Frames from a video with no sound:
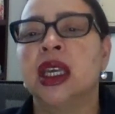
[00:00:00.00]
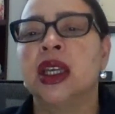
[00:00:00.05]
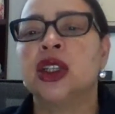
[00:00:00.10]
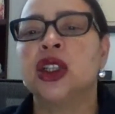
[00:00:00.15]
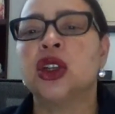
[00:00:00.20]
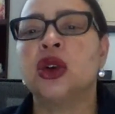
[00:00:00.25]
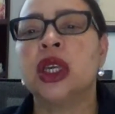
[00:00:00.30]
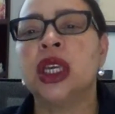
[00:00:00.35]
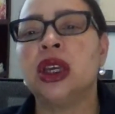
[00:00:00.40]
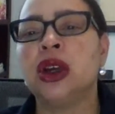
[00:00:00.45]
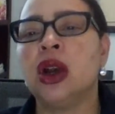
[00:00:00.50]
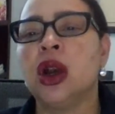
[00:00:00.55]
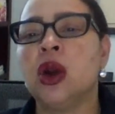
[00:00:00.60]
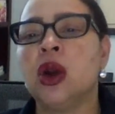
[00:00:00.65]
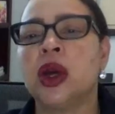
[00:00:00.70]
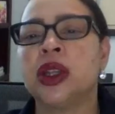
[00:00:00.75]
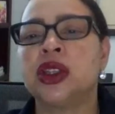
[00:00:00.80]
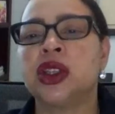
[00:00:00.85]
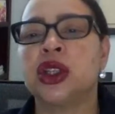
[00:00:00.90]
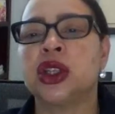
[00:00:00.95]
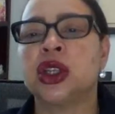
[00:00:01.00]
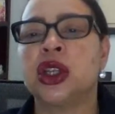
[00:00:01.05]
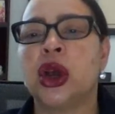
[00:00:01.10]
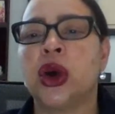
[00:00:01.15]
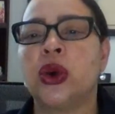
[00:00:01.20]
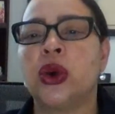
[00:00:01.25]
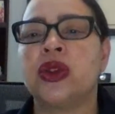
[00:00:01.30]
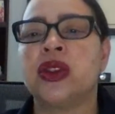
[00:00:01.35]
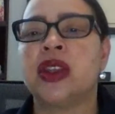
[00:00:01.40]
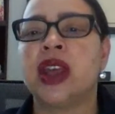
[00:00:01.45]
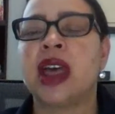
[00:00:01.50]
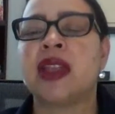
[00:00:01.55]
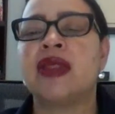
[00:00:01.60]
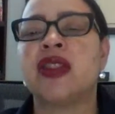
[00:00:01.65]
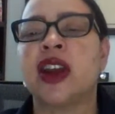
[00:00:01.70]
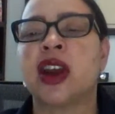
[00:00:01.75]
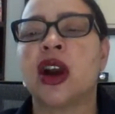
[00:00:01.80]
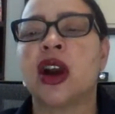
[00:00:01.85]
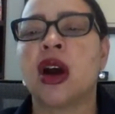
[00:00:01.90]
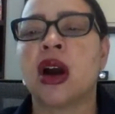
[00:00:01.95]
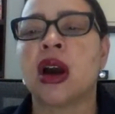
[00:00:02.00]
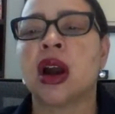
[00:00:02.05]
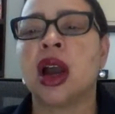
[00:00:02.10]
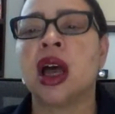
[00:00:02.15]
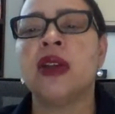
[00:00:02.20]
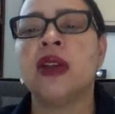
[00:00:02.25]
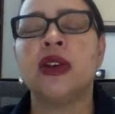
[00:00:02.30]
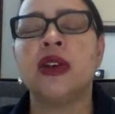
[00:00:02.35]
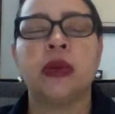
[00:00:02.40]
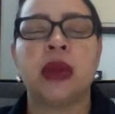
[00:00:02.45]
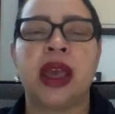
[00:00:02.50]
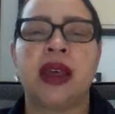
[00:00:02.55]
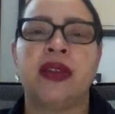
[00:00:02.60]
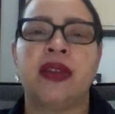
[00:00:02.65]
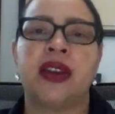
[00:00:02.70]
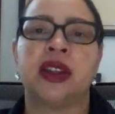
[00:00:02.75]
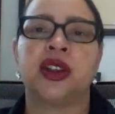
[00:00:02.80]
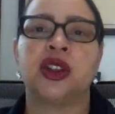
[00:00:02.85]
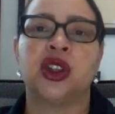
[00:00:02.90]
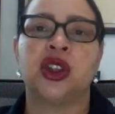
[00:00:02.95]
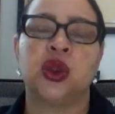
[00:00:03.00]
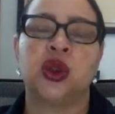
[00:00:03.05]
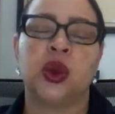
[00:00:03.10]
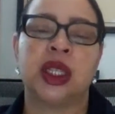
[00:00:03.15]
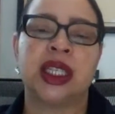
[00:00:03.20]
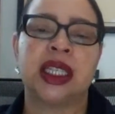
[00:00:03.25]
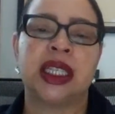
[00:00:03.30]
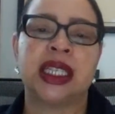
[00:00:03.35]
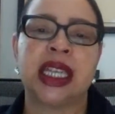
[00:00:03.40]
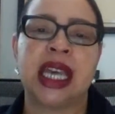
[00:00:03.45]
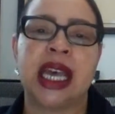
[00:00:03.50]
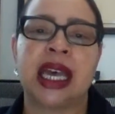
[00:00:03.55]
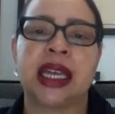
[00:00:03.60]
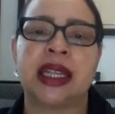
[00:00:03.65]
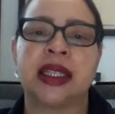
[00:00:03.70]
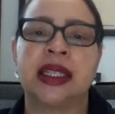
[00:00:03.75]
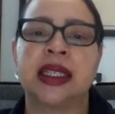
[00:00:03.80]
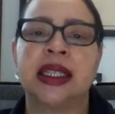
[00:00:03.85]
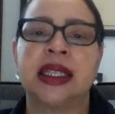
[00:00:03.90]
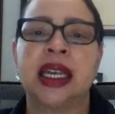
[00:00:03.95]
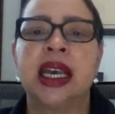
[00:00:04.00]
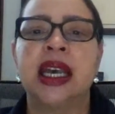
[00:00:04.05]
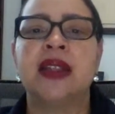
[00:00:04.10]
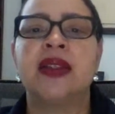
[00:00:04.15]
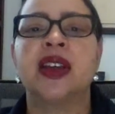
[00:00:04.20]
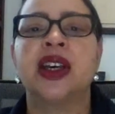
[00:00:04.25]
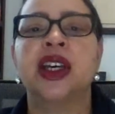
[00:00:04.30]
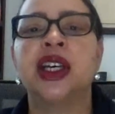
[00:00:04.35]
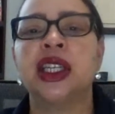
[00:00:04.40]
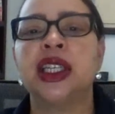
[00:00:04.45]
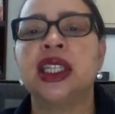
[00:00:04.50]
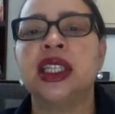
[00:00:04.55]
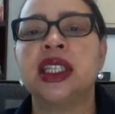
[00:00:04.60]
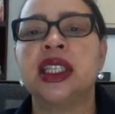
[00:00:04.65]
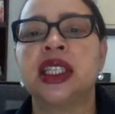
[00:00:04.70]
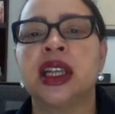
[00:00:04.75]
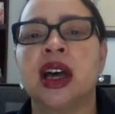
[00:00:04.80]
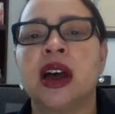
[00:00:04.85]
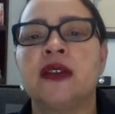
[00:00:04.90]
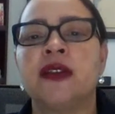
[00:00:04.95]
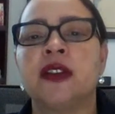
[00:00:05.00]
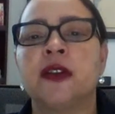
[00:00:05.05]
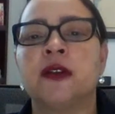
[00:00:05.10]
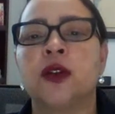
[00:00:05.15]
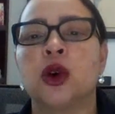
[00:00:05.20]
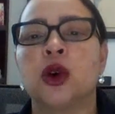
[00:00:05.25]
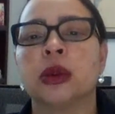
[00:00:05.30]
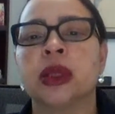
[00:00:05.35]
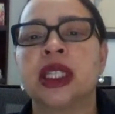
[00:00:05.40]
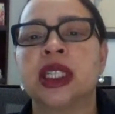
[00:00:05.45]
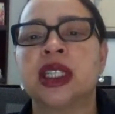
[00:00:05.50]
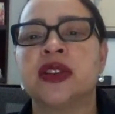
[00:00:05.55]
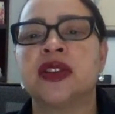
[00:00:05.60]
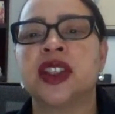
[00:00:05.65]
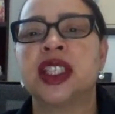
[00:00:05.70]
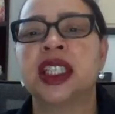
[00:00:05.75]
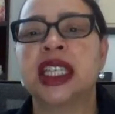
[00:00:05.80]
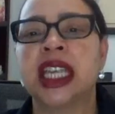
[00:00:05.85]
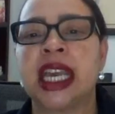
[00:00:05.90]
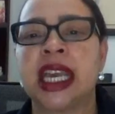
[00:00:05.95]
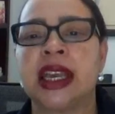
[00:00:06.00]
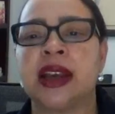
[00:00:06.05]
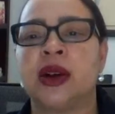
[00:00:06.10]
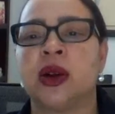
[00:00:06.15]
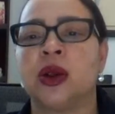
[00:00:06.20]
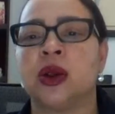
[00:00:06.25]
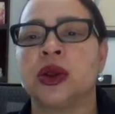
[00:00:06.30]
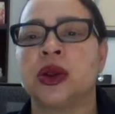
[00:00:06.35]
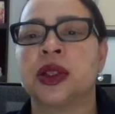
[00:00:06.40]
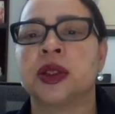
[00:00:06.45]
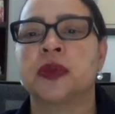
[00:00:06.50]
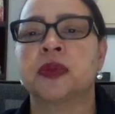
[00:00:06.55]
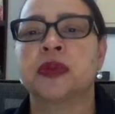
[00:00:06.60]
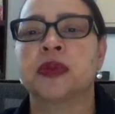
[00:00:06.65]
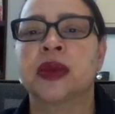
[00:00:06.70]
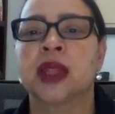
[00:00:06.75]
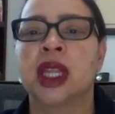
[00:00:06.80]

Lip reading: So here I want to note that there are other methods to assess the goodness of formative scales.